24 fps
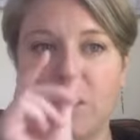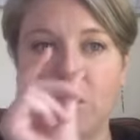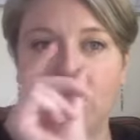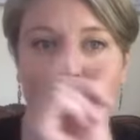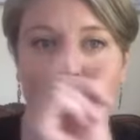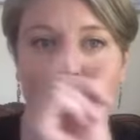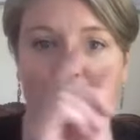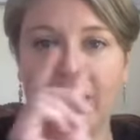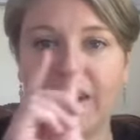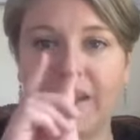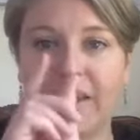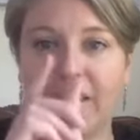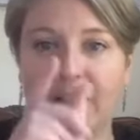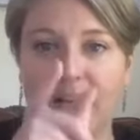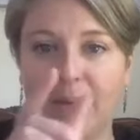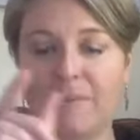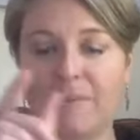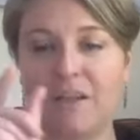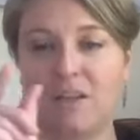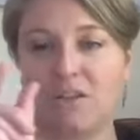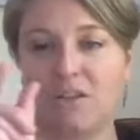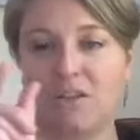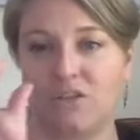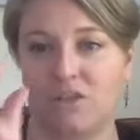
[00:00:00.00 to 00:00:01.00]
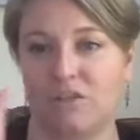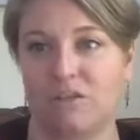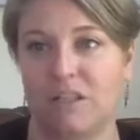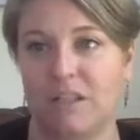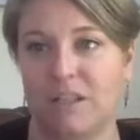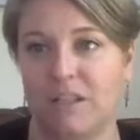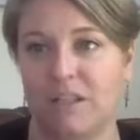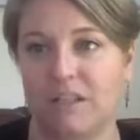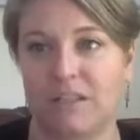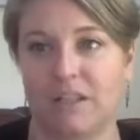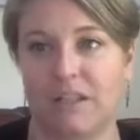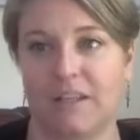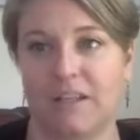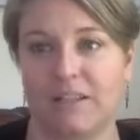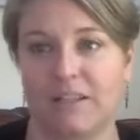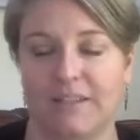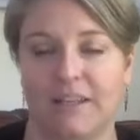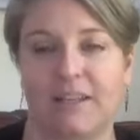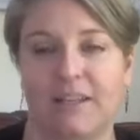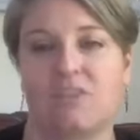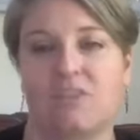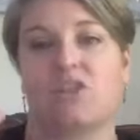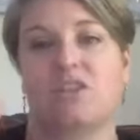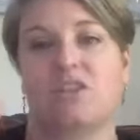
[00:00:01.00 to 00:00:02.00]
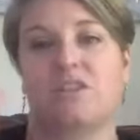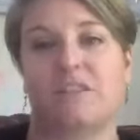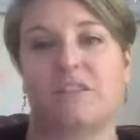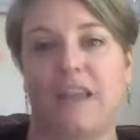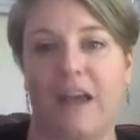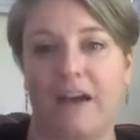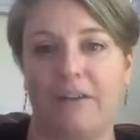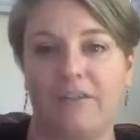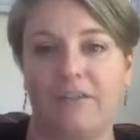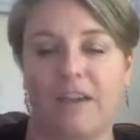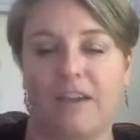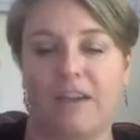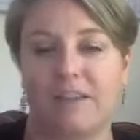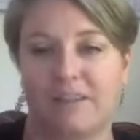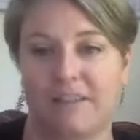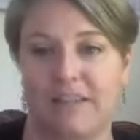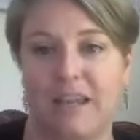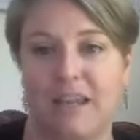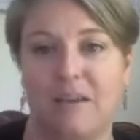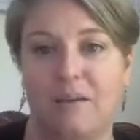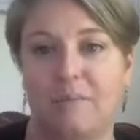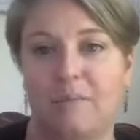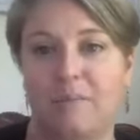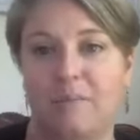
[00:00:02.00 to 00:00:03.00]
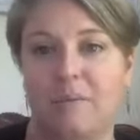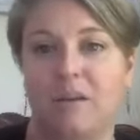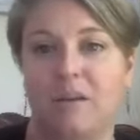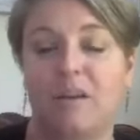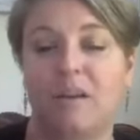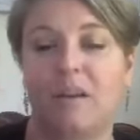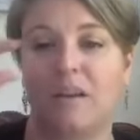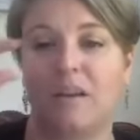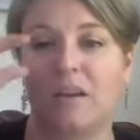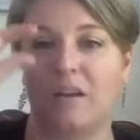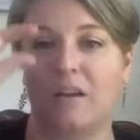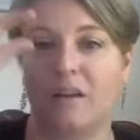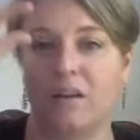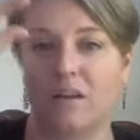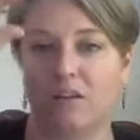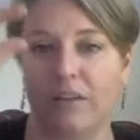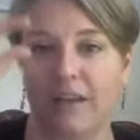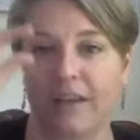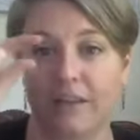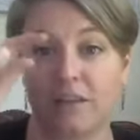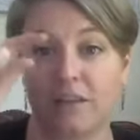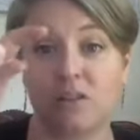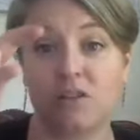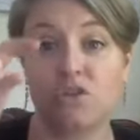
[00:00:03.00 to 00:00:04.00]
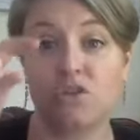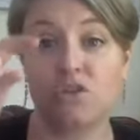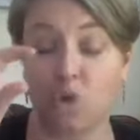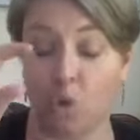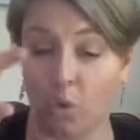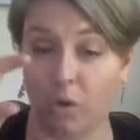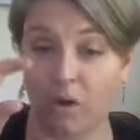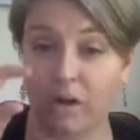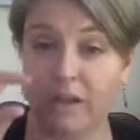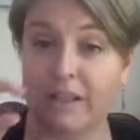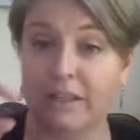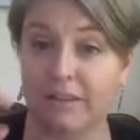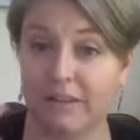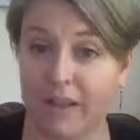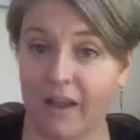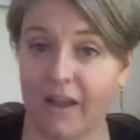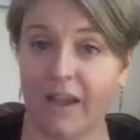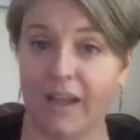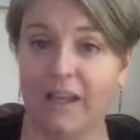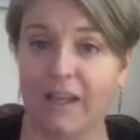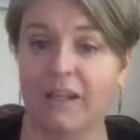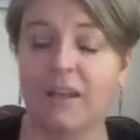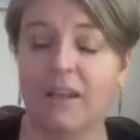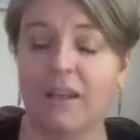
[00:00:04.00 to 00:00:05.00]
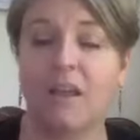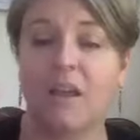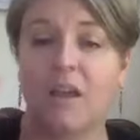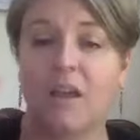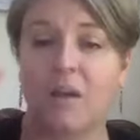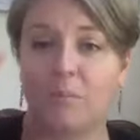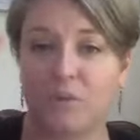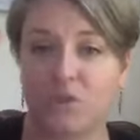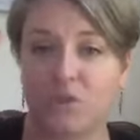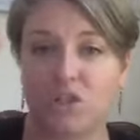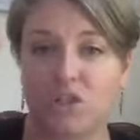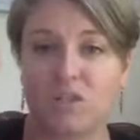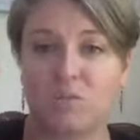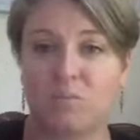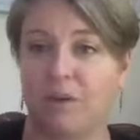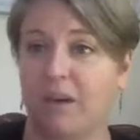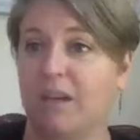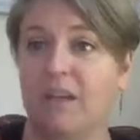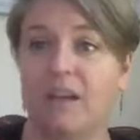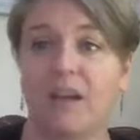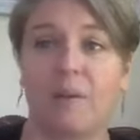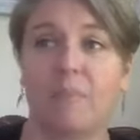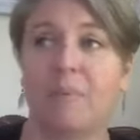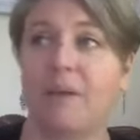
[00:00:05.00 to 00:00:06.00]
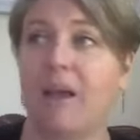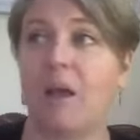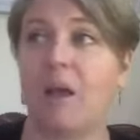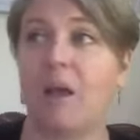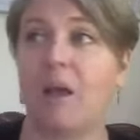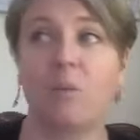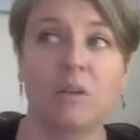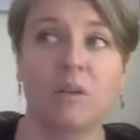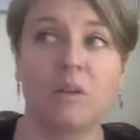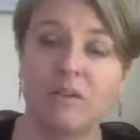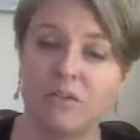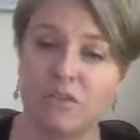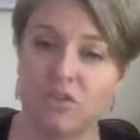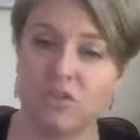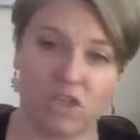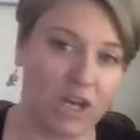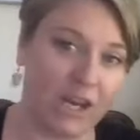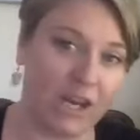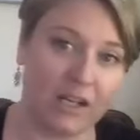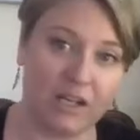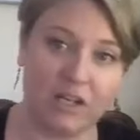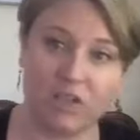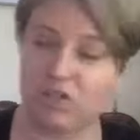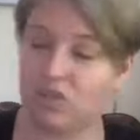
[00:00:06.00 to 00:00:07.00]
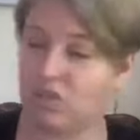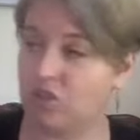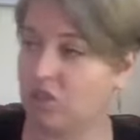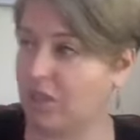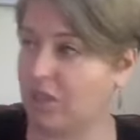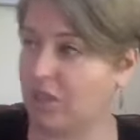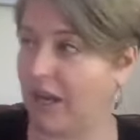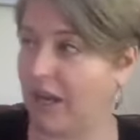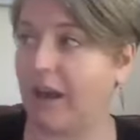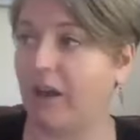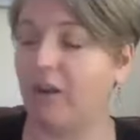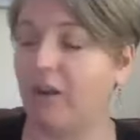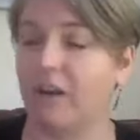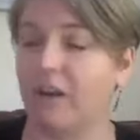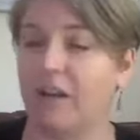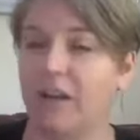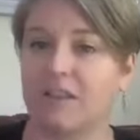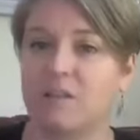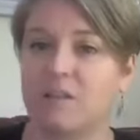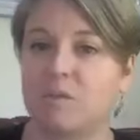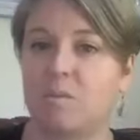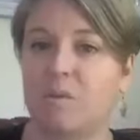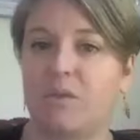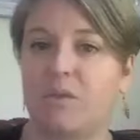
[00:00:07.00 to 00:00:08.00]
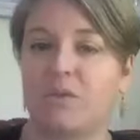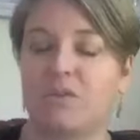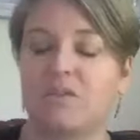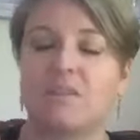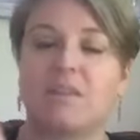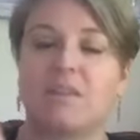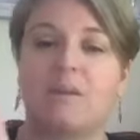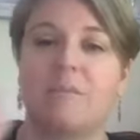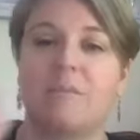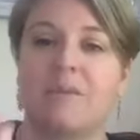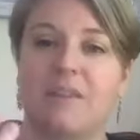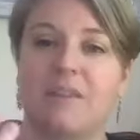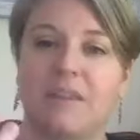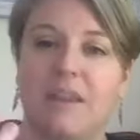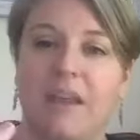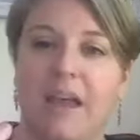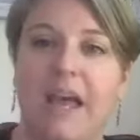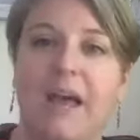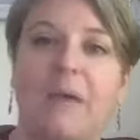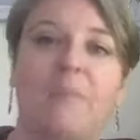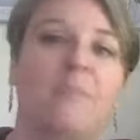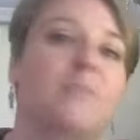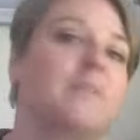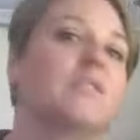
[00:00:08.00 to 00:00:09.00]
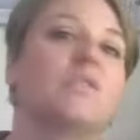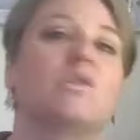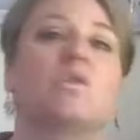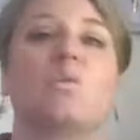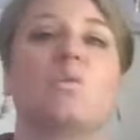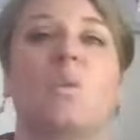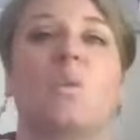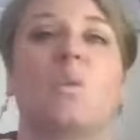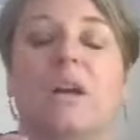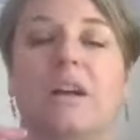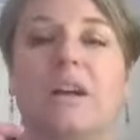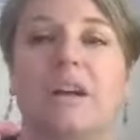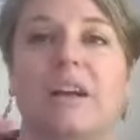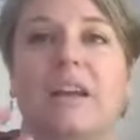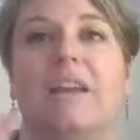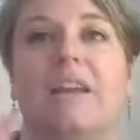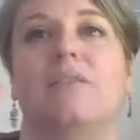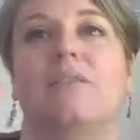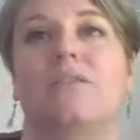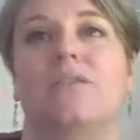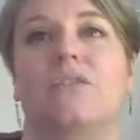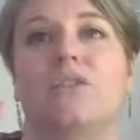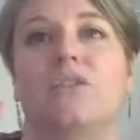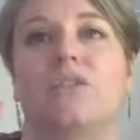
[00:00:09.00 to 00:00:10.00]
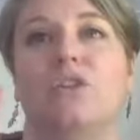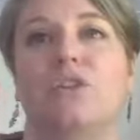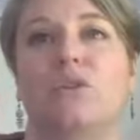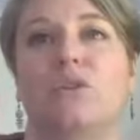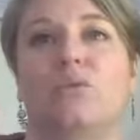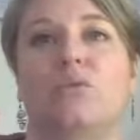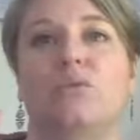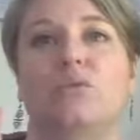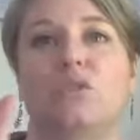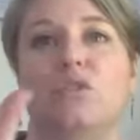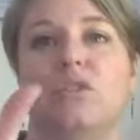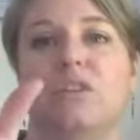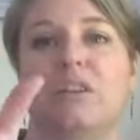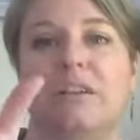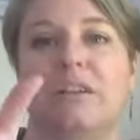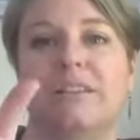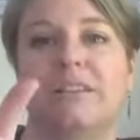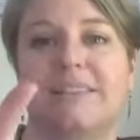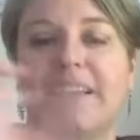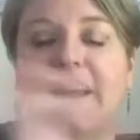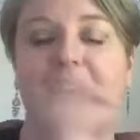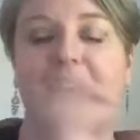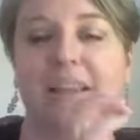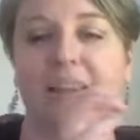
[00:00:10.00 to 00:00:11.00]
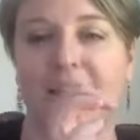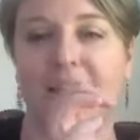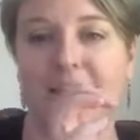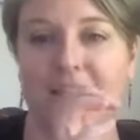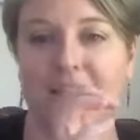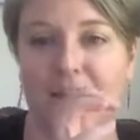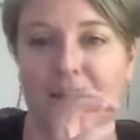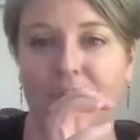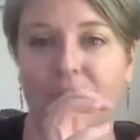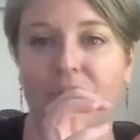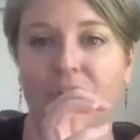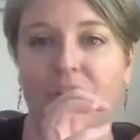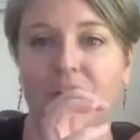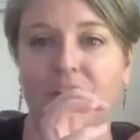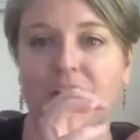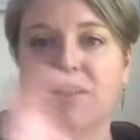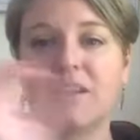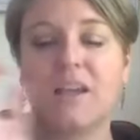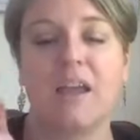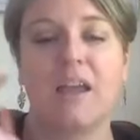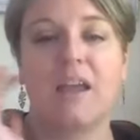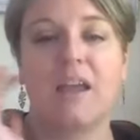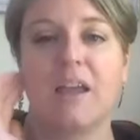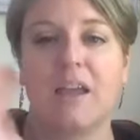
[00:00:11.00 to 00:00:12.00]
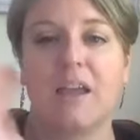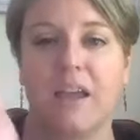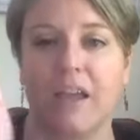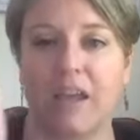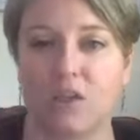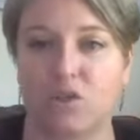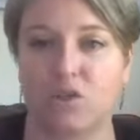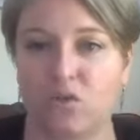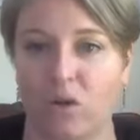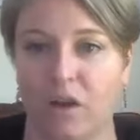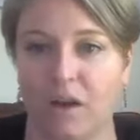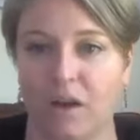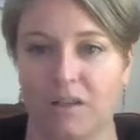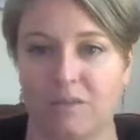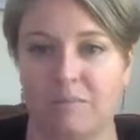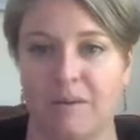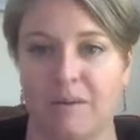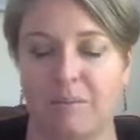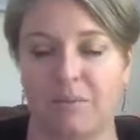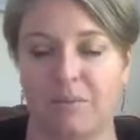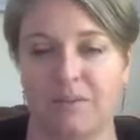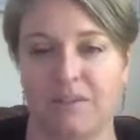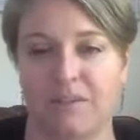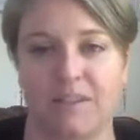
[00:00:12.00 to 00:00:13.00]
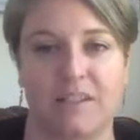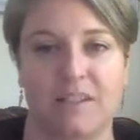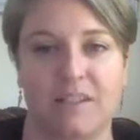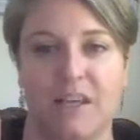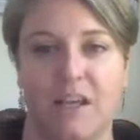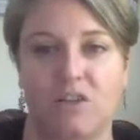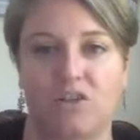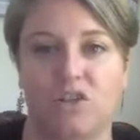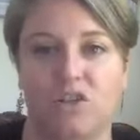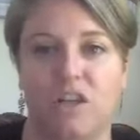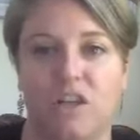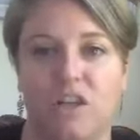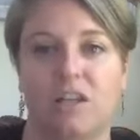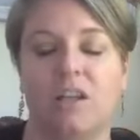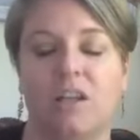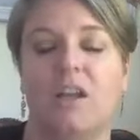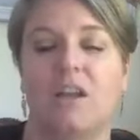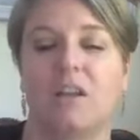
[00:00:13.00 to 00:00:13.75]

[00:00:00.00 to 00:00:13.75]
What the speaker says: break it up into teeny tiny sections, have that same like storyline, but just break it up. I won't even change areas, but there's something that happens where if you look slightly different, it draws people's attention.